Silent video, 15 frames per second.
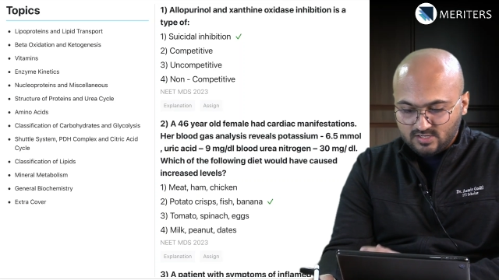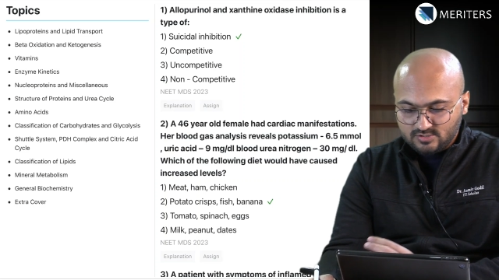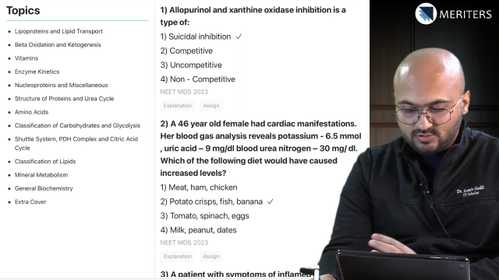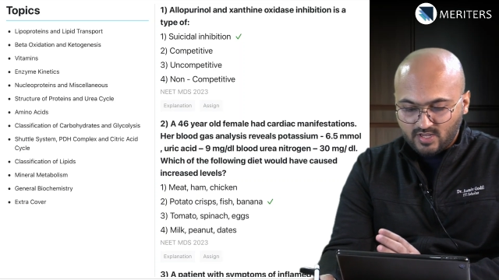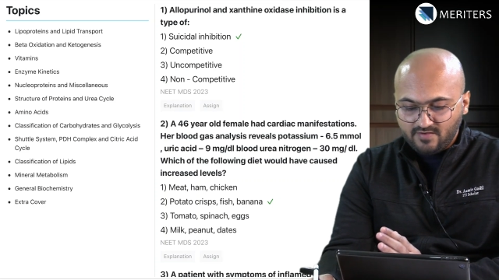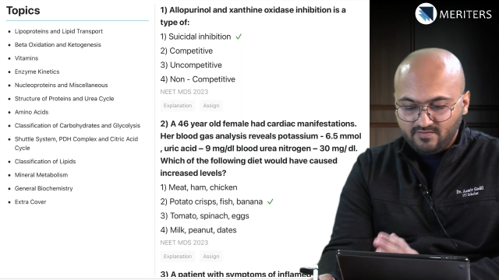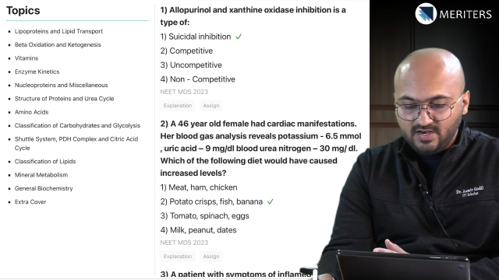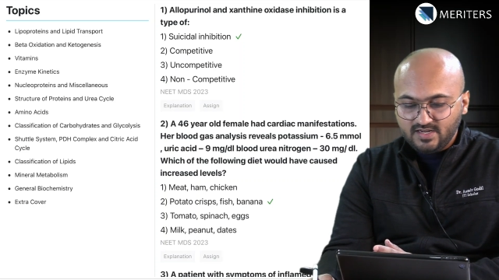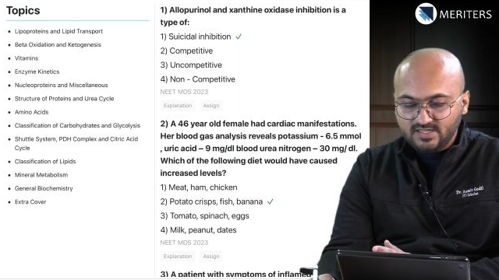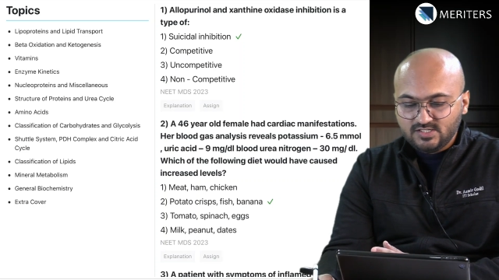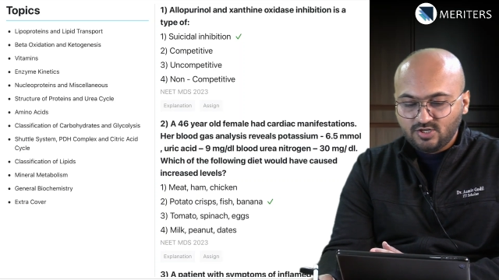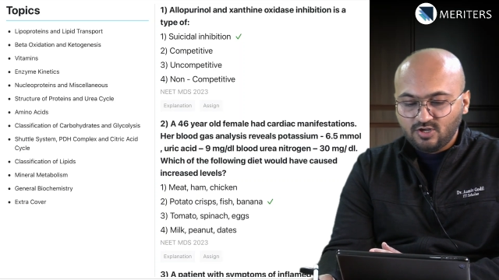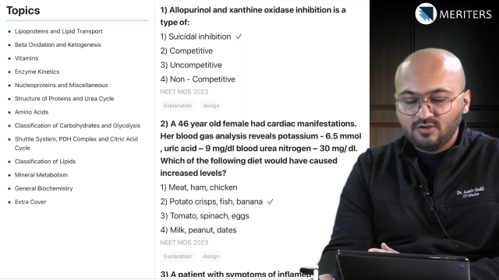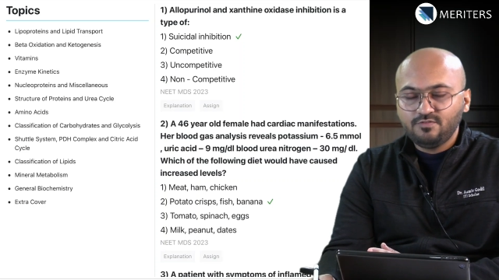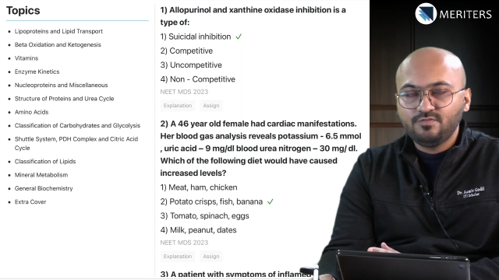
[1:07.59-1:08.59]
So I have a
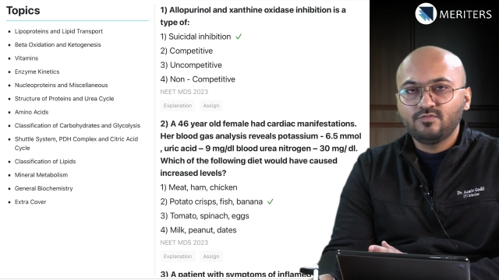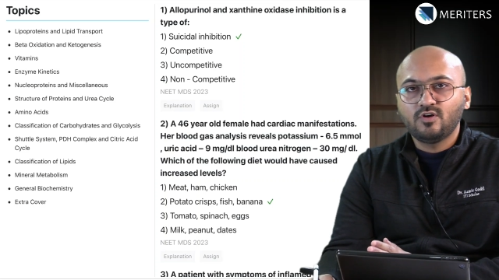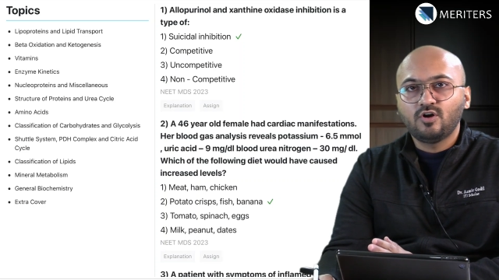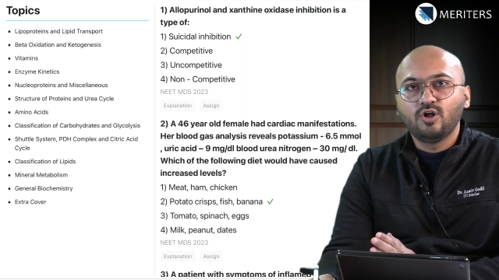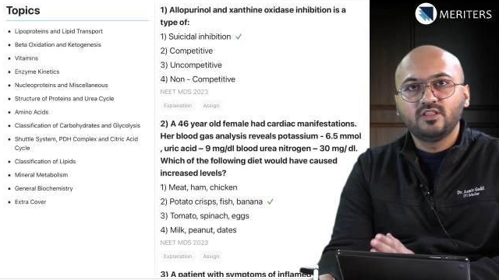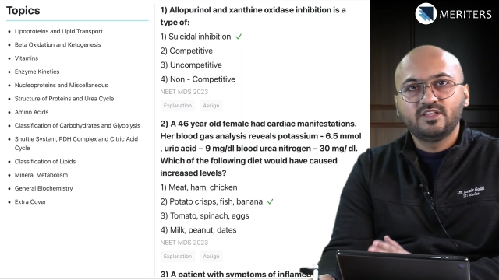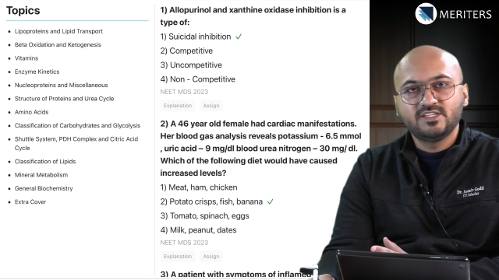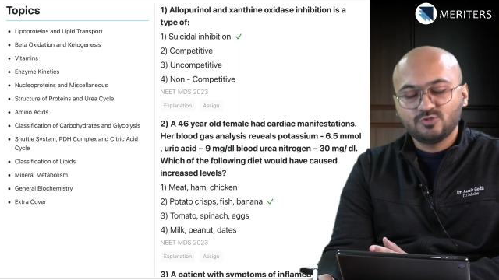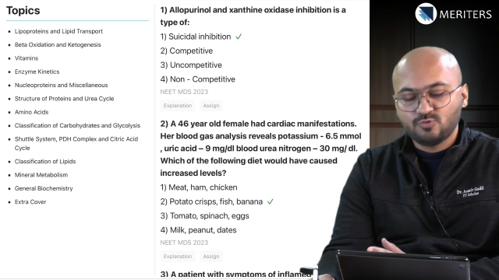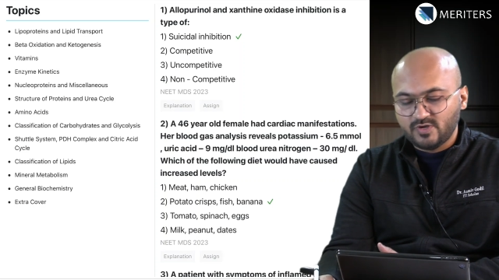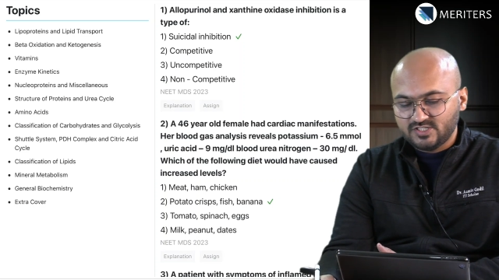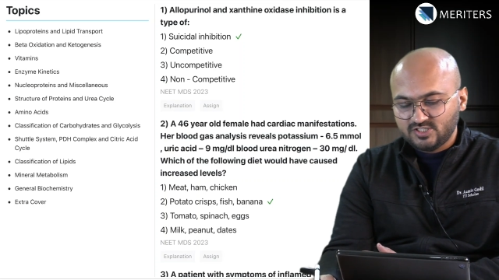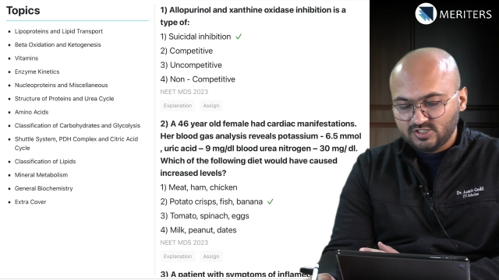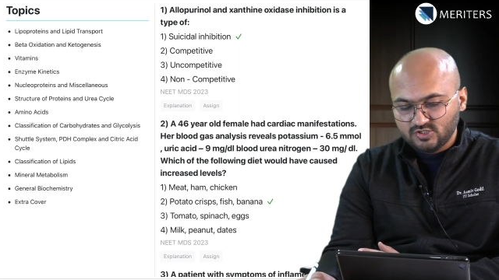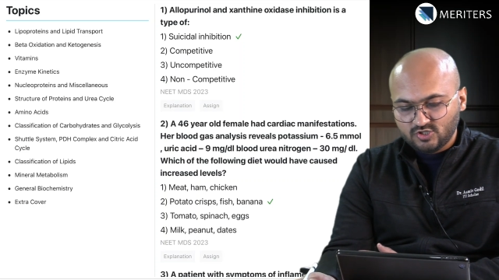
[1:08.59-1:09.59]
list of all these
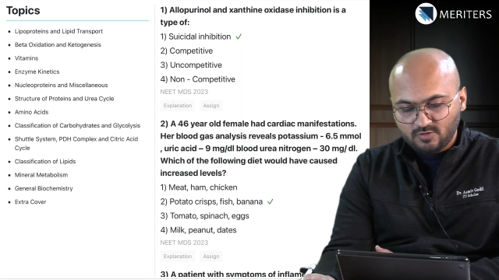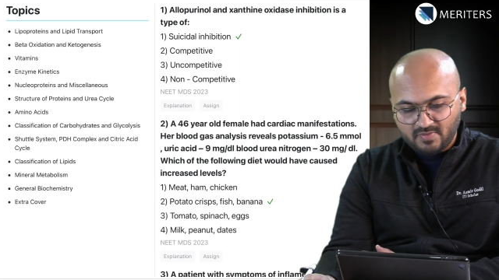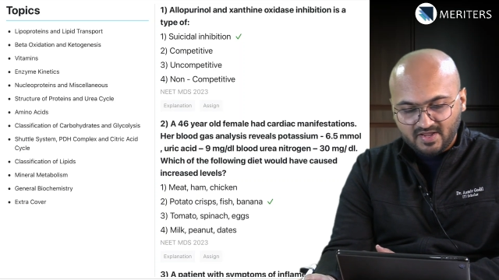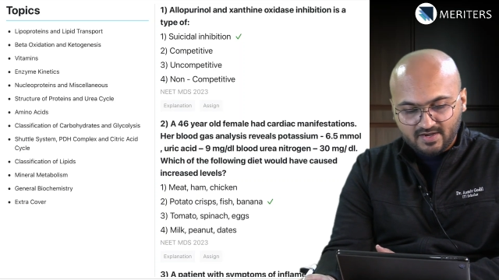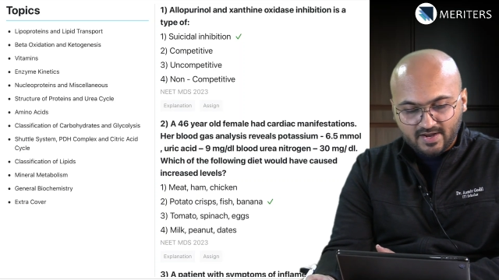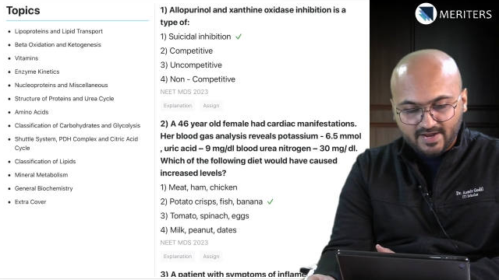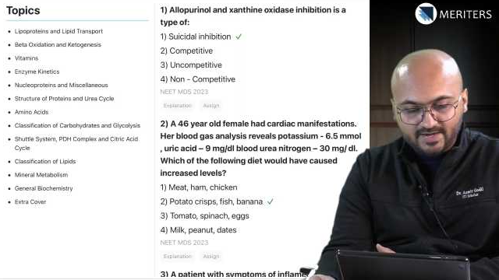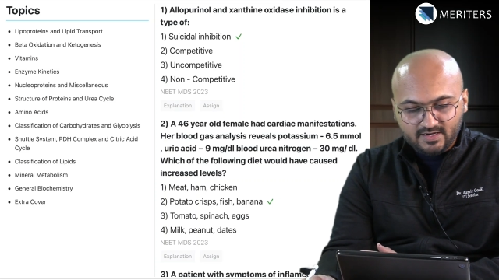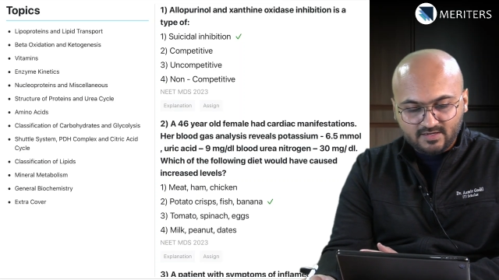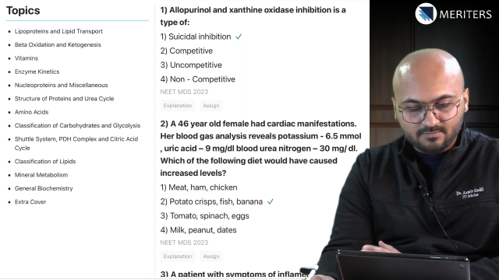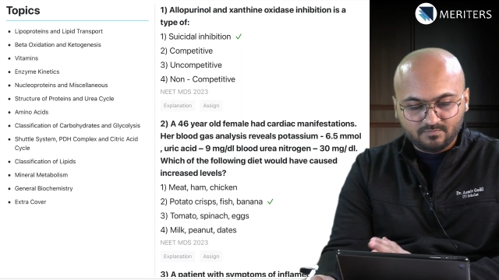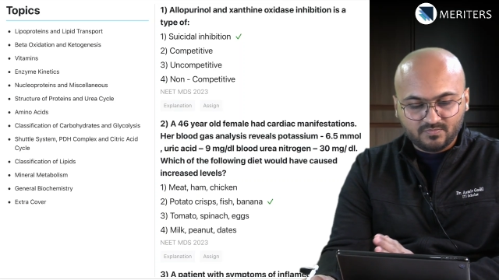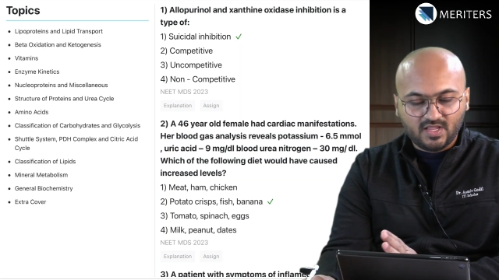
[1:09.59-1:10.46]
questions on my right